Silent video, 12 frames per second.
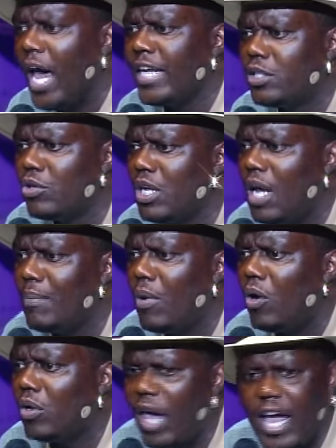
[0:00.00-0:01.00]
Can't do nothing
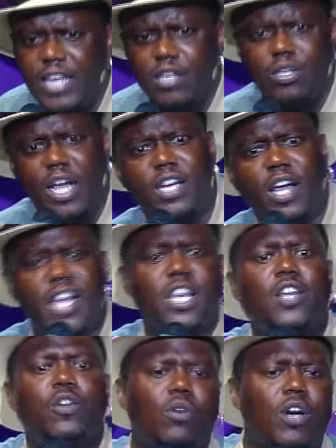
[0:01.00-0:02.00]
more. Can't no, ain't, ain't
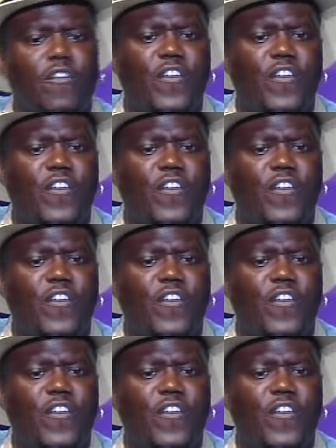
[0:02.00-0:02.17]
nothing no good